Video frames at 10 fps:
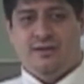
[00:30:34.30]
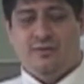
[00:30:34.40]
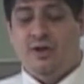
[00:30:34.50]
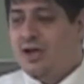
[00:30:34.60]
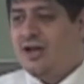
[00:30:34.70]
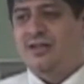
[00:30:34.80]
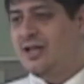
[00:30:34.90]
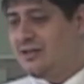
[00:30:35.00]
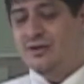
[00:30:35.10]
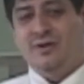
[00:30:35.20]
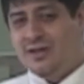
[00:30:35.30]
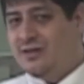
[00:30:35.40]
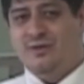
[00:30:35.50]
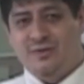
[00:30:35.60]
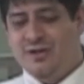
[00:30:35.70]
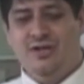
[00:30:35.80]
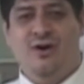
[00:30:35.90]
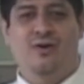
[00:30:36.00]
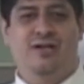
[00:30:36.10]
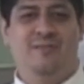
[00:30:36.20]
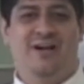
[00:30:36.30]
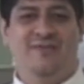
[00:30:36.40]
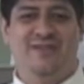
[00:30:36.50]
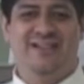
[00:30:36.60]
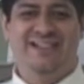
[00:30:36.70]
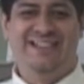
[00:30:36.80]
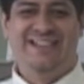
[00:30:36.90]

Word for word: Well, God can't do anything with 20. Oh, come off it.